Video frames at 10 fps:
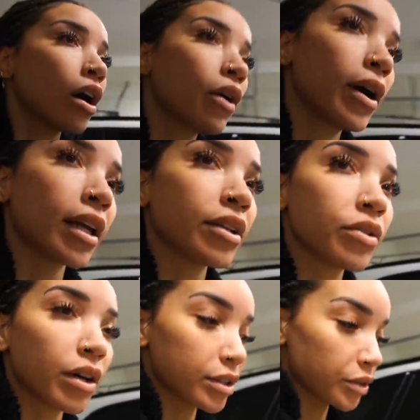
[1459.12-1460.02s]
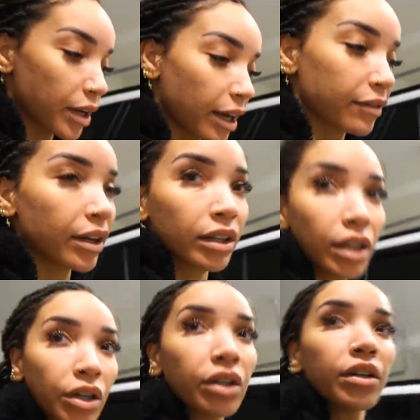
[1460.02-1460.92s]
Oh, and I do also have a
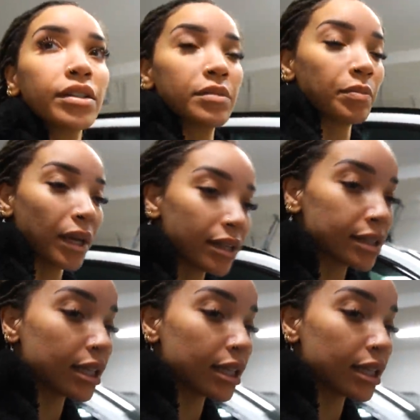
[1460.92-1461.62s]
little space